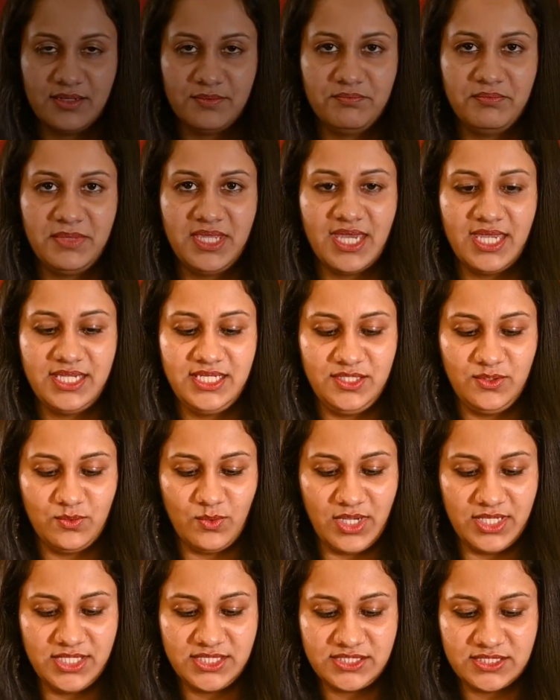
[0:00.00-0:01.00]
May I
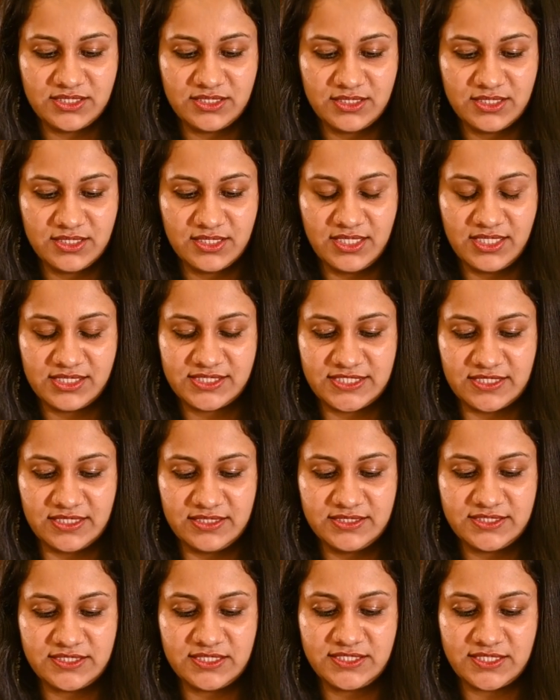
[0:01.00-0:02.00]
invite Her
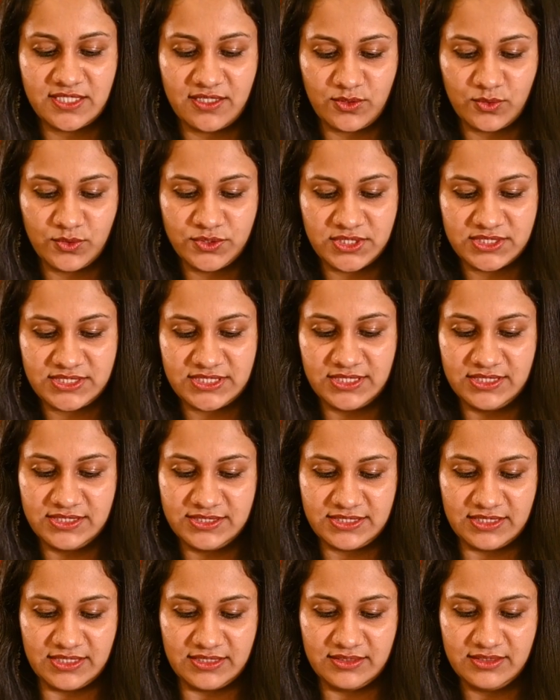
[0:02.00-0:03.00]
Excellency Saroja
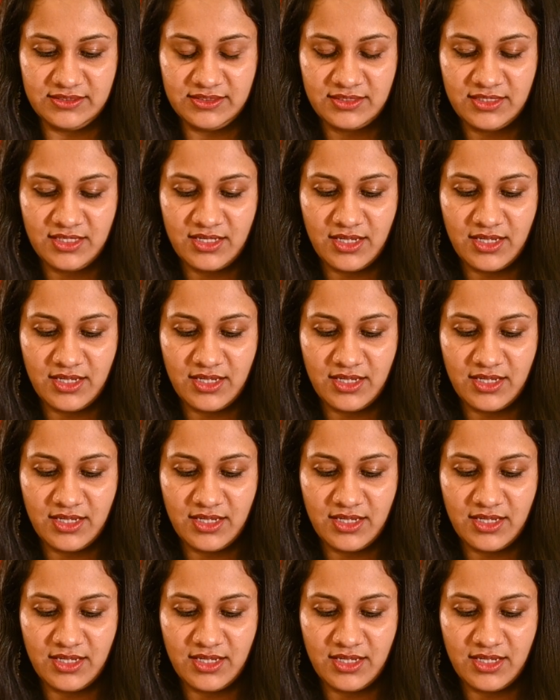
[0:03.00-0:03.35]
Sirisena,